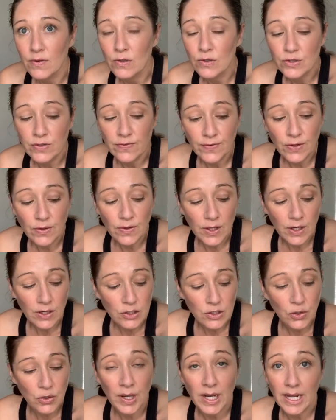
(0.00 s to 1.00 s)
Those of you
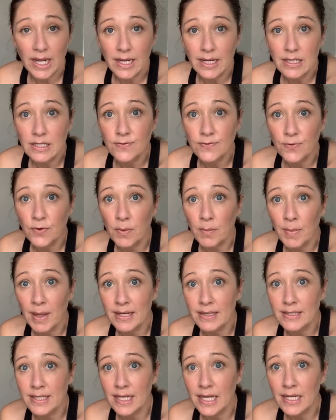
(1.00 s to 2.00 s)
that are joining us for
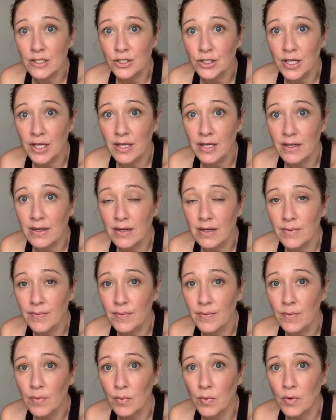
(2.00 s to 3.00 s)
meditation